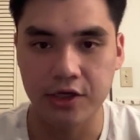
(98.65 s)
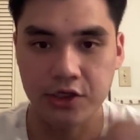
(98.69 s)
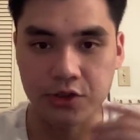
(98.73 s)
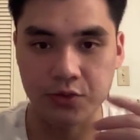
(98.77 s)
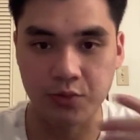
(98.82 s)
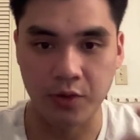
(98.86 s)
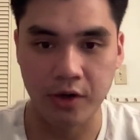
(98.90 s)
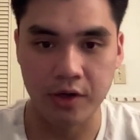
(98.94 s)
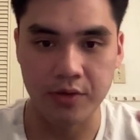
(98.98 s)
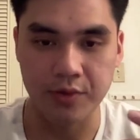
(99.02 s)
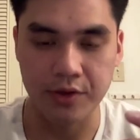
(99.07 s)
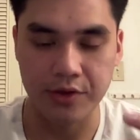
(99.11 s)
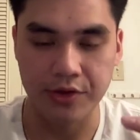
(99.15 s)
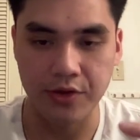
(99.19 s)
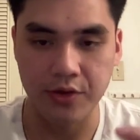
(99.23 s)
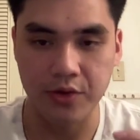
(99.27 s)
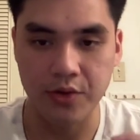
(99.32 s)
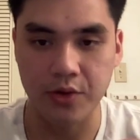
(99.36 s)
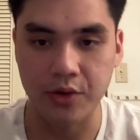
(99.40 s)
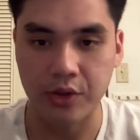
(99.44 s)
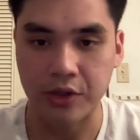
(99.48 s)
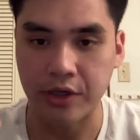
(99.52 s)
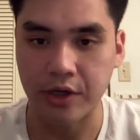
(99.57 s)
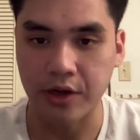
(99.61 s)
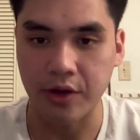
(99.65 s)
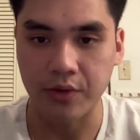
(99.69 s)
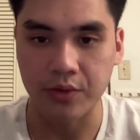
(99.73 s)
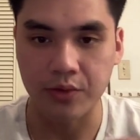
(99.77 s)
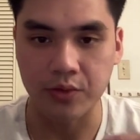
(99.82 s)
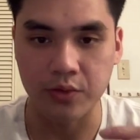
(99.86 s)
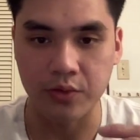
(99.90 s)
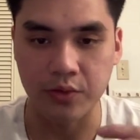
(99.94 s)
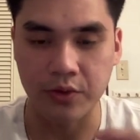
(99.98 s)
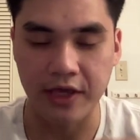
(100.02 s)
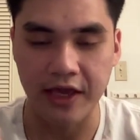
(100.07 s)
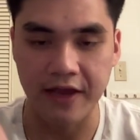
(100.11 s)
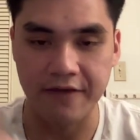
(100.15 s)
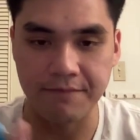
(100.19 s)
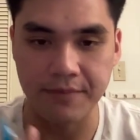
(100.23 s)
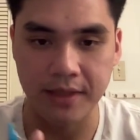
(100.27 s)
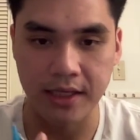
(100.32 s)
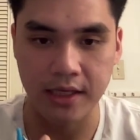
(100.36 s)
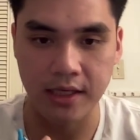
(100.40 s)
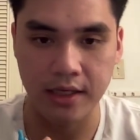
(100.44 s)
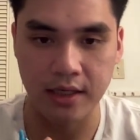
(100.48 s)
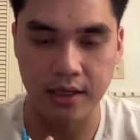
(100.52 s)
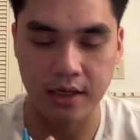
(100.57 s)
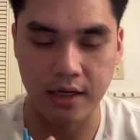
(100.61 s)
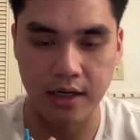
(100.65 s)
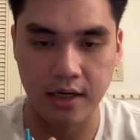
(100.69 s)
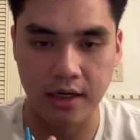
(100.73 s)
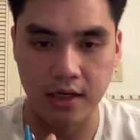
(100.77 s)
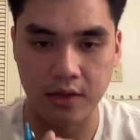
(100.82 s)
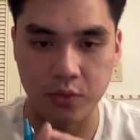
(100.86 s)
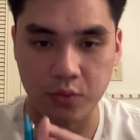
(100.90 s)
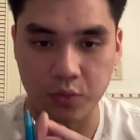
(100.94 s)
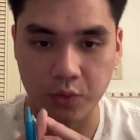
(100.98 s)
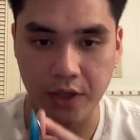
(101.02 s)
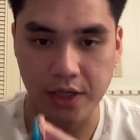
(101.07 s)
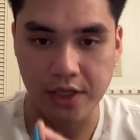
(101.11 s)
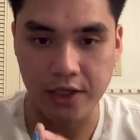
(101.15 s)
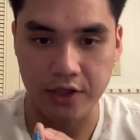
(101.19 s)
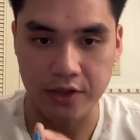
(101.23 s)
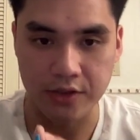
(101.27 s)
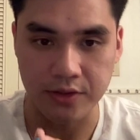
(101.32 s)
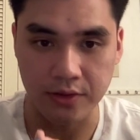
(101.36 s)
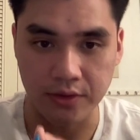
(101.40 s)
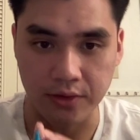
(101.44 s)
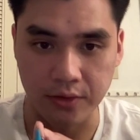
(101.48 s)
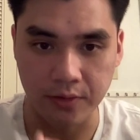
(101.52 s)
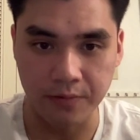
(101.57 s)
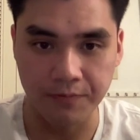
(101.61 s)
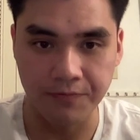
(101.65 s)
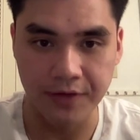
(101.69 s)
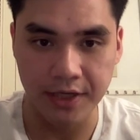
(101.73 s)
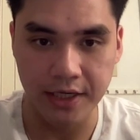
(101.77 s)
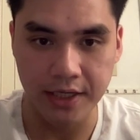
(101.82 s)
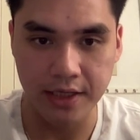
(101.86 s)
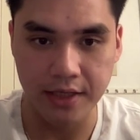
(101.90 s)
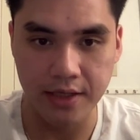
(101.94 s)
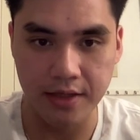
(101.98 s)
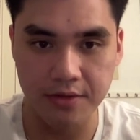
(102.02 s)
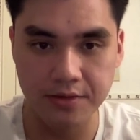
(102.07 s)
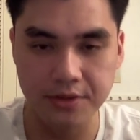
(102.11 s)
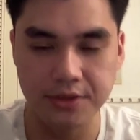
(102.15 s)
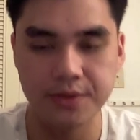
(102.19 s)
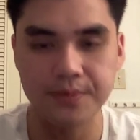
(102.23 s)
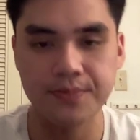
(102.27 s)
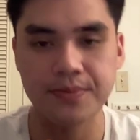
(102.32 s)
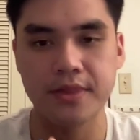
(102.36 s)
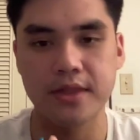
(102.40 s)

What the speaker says: working with you, you gave me weekly Loom videos.